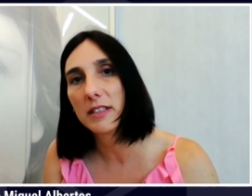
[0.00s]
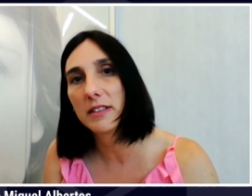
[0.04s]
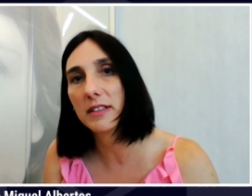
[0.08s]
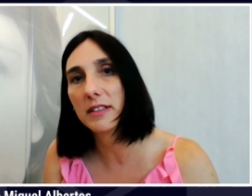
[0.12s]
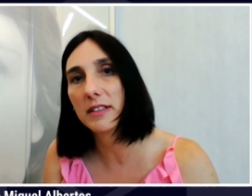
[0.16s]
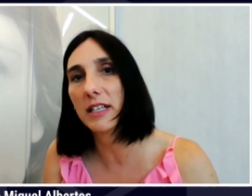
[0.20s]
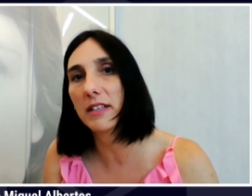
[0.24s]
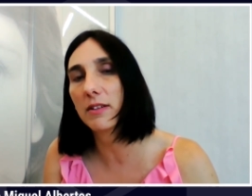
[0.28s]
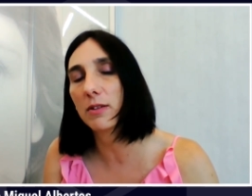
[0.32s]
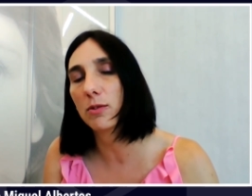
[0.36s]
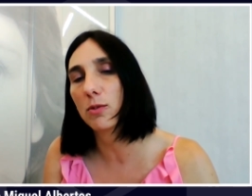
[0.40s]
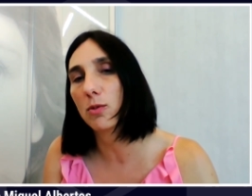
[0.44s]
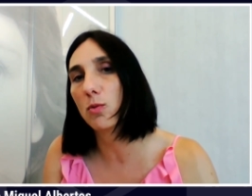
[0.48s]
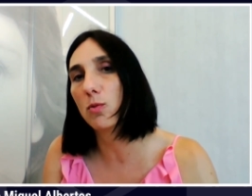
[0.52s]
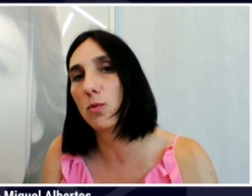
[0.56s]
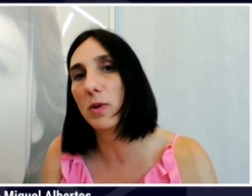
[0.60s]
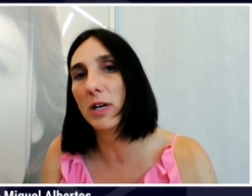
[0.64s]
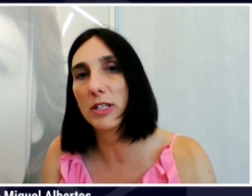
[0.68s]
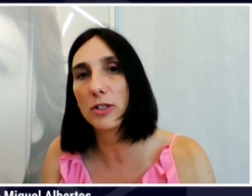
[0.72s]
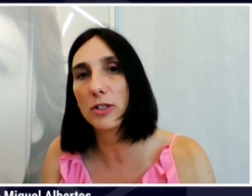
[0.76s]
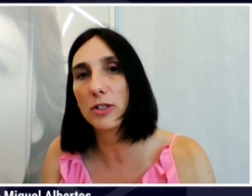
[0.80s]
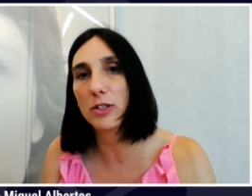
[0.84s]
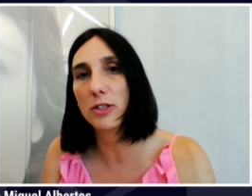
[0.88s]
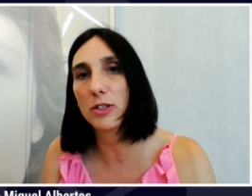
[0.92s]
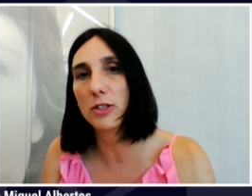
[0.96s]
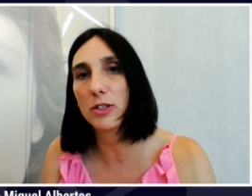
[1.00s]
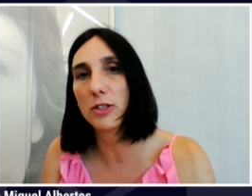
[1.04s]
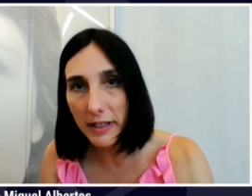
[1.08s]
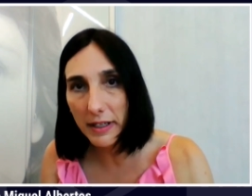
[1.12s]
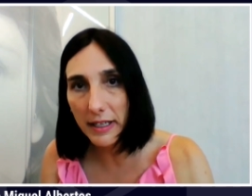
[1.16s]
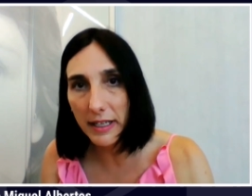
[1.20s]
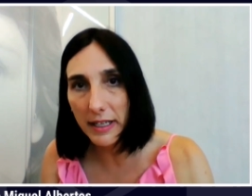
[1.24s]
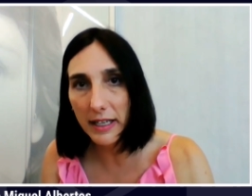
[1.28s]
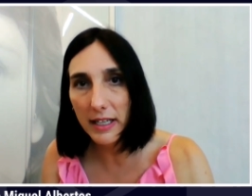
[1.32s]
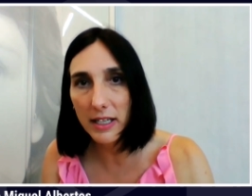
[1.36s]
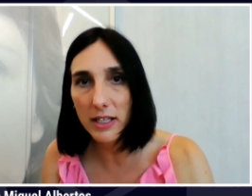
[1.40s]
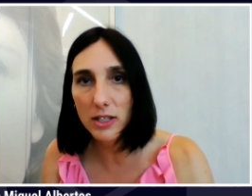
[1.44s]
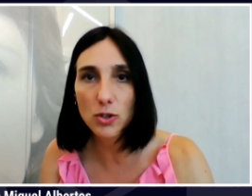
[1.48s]
that one user
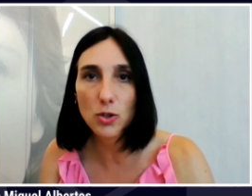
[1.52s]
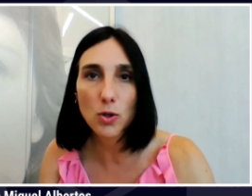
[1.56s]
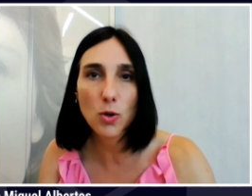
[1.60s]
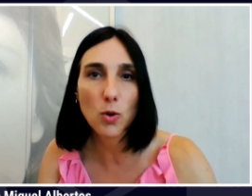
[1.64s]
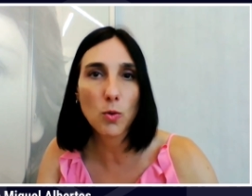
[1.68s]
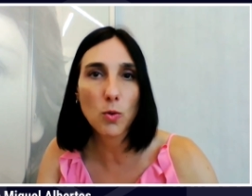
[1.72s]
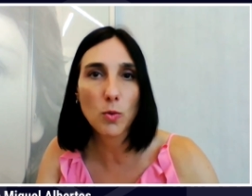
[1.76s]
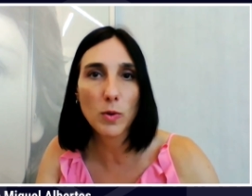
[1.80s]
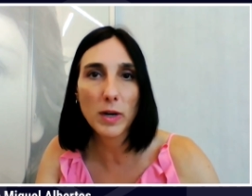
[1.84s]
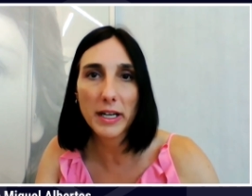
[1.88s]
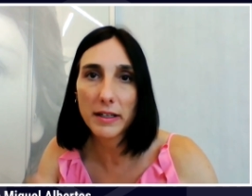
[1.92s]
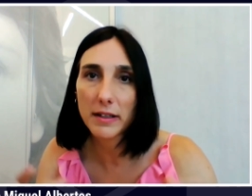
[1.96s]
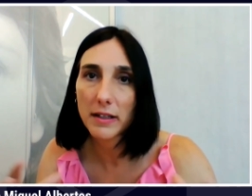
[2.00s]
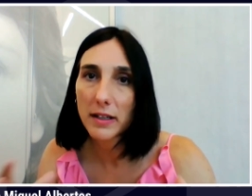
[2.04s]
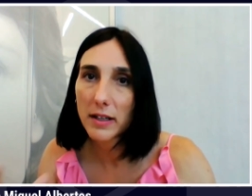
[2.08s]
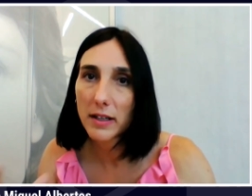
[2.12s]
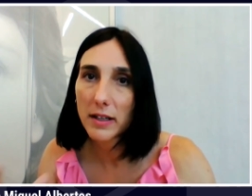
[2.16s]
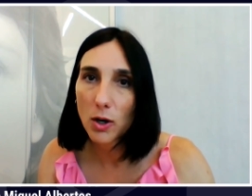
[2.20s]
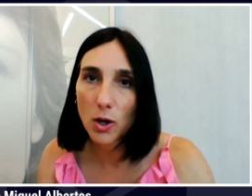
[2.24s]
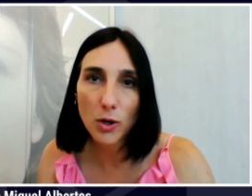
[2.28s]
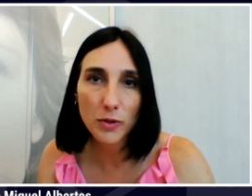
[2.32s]
case or one